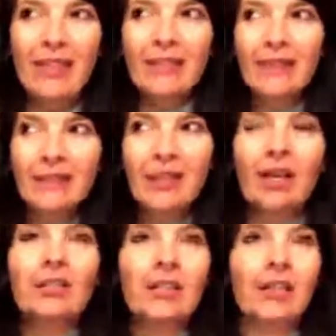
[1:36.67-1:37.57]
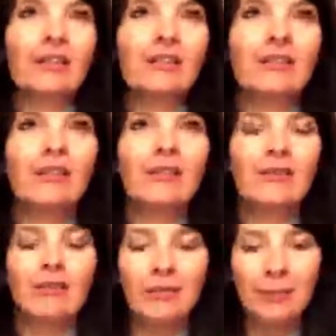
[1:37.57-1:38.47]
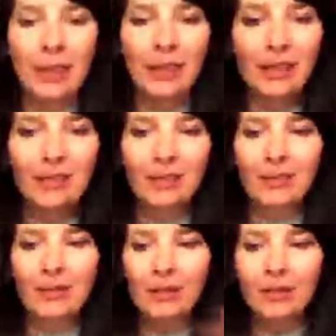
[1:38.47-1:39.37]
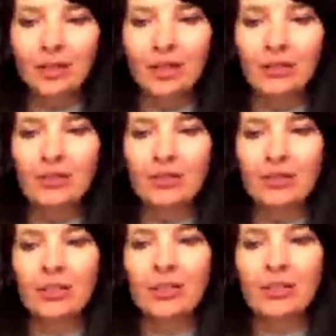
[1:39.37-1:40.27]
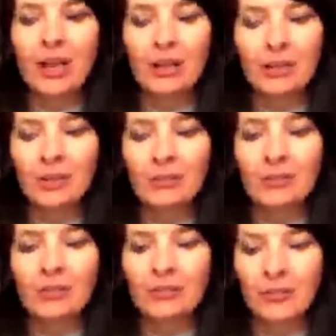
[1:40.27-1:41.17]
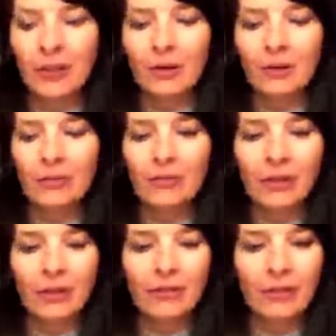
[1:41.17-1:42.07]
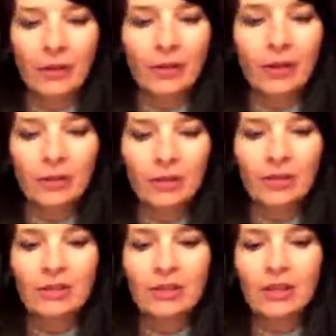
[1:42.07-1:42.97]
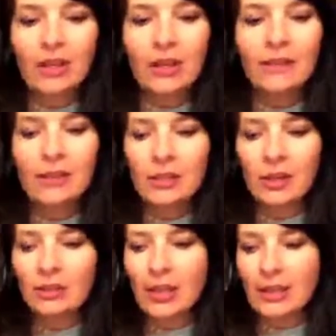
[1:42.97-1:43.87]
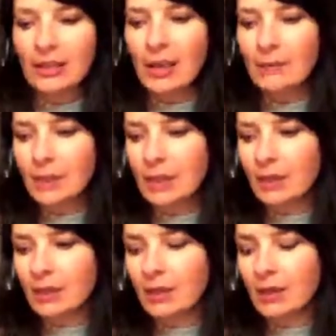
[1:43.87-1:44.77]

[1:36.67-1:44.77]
in this context of Romanian culture, is just his attitude is very, very, very good. In this context, I mean,